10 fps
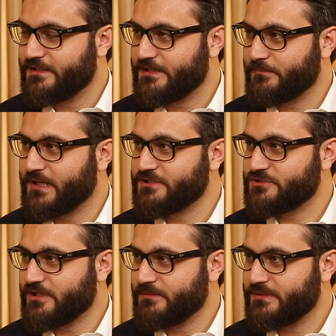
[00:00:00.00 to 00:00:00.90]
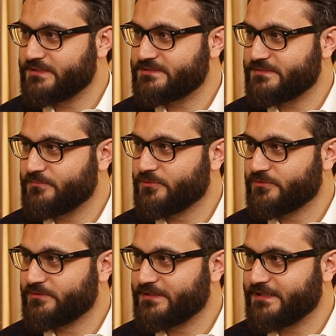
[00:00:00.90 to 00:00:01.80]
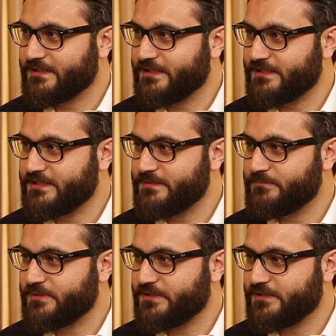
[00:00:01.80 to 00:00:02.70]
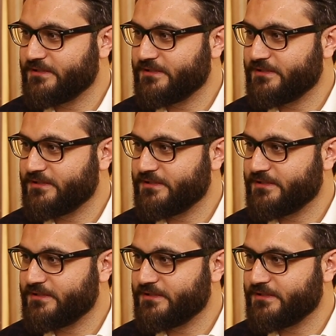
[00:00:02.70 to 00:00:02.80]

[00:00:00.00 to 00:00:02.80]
In my job, it's important that I keep